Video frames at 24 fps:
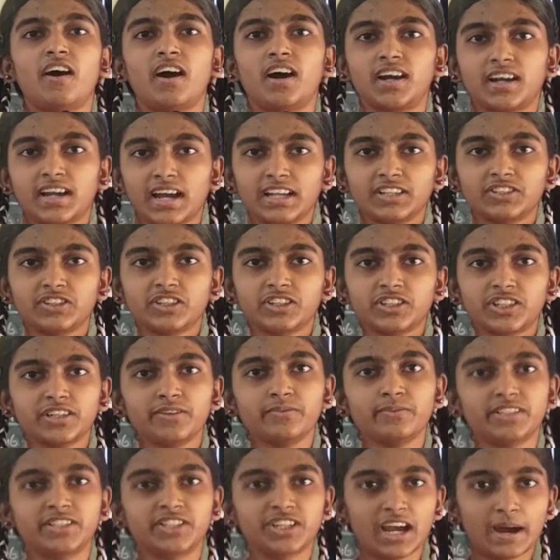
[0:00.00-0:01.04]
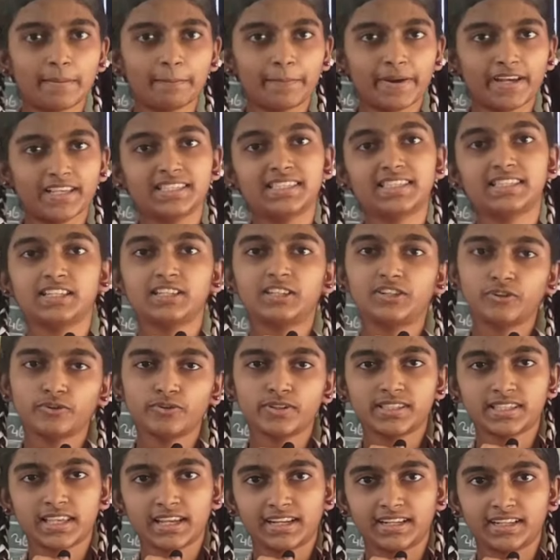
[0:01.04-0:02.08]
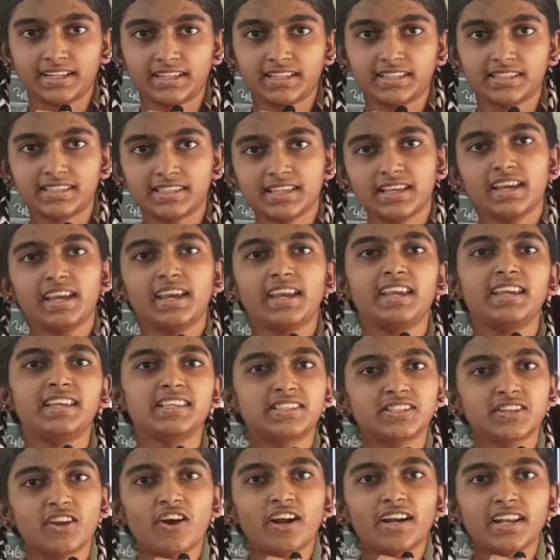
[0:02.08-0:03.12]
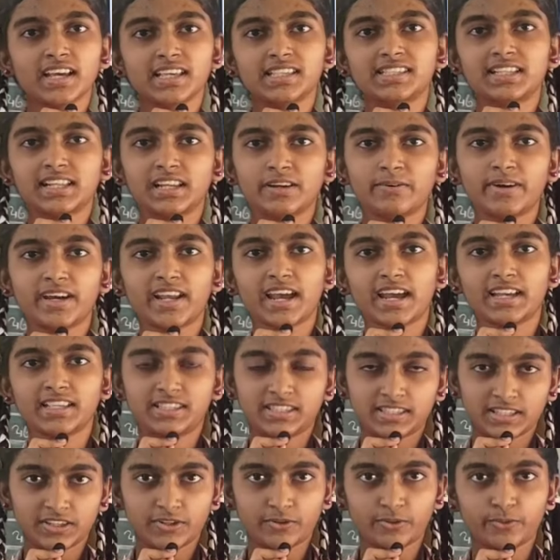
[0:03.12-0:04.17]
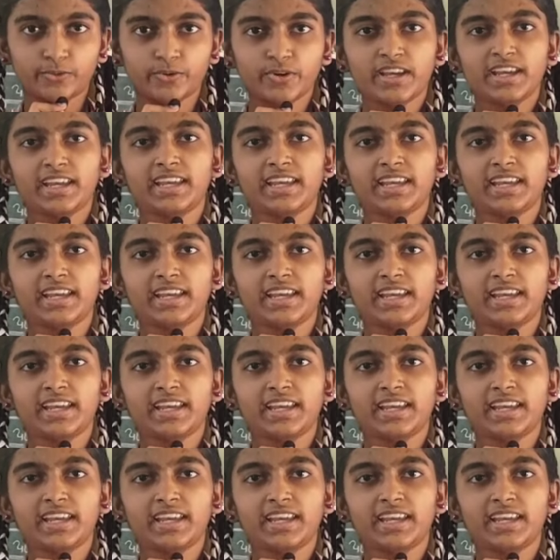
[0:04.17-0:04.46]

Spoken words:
A conjunction which compares two sentences. He is not as clever as you.